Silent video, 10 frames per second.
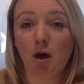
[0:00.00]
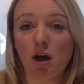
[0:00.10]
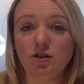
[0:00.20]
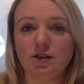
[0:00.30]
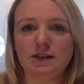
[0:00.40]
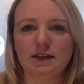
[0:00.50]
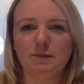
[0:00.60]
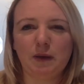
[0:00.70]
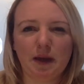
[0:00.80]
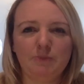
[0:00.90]
purchases,
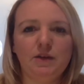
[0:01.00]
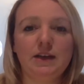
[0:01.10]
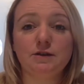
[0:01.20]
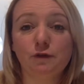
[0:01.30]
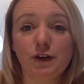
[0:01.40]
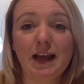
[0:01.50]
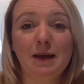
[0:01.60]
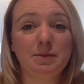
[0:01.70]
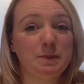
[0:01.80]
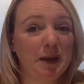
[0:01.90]
BMVs, flips,